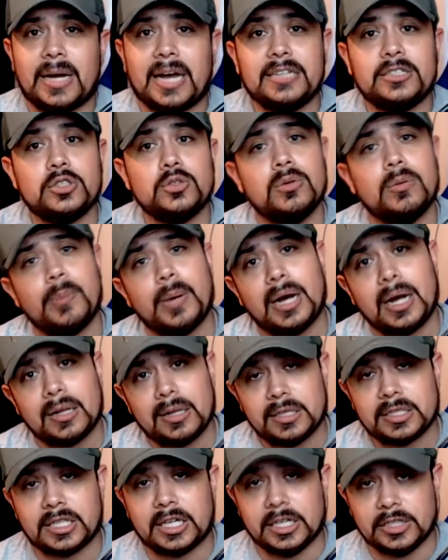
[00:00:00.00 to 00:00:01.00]
I do
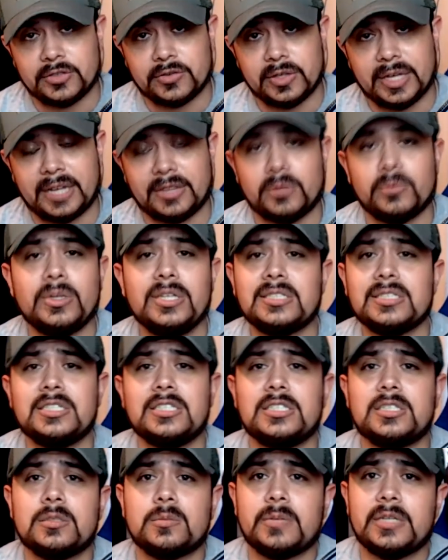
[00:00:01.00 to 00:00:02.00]
apologize for that. The reason
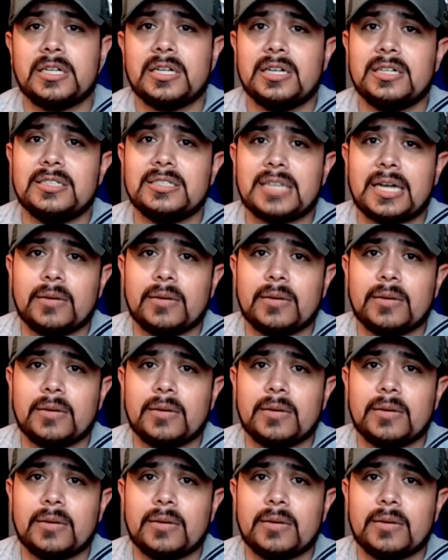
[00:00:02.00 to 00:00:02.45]
is because